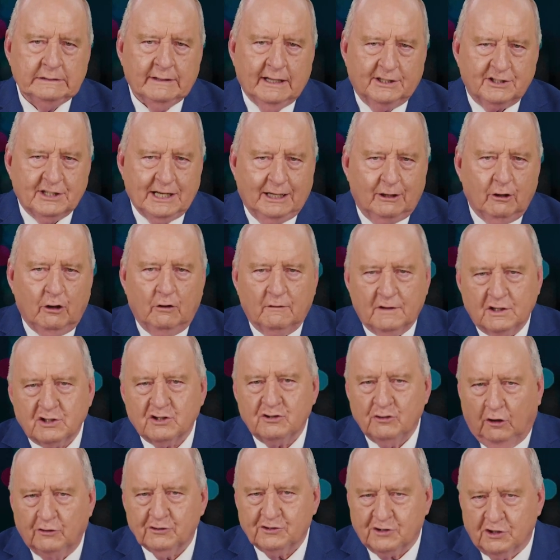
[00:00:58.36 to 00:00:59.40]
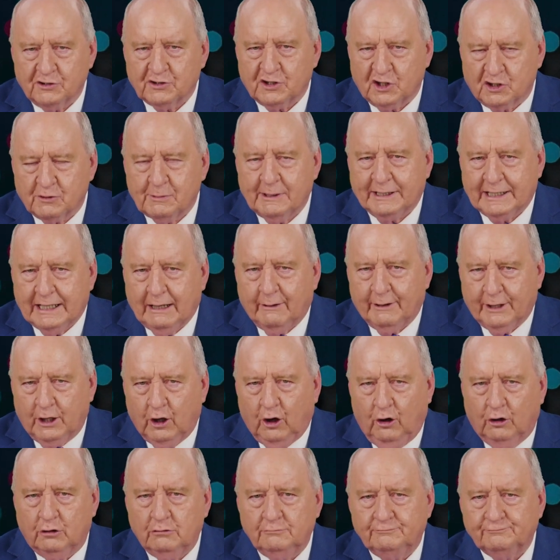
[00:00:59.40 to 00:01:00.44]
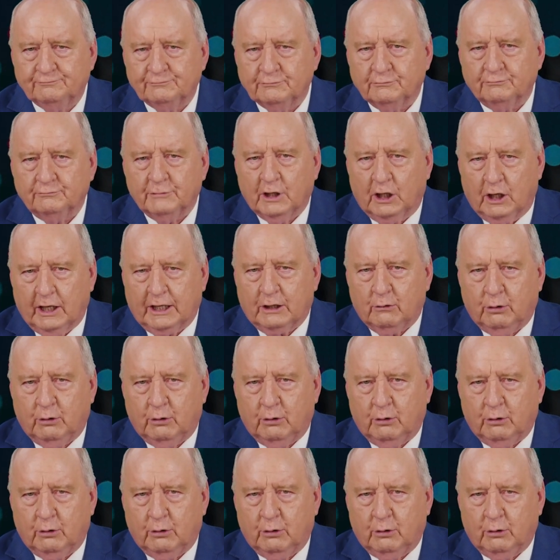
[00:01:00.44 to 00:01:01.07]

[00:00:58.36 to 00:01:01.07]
that's how long this nonsense has been going on, and I